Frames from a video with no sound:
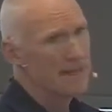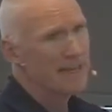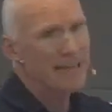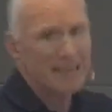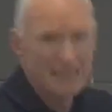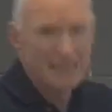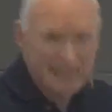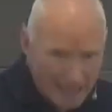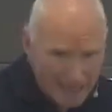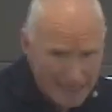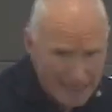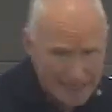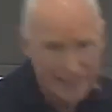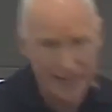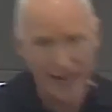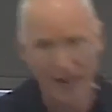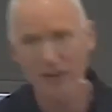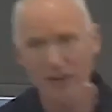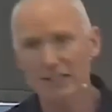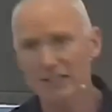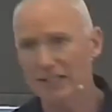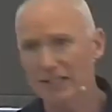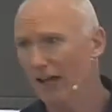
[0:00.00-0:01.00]
He laid
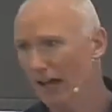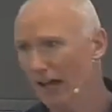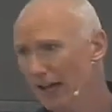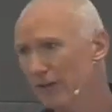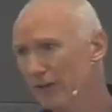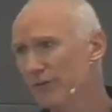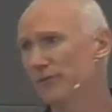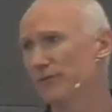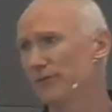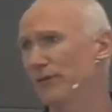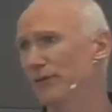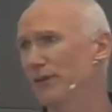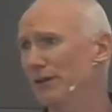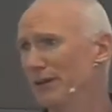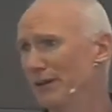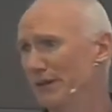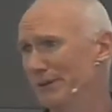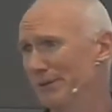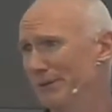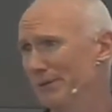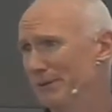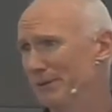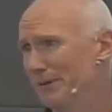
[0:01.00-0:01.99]
down His life for
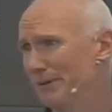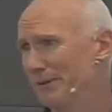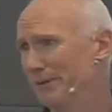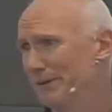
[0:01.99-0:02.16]
you.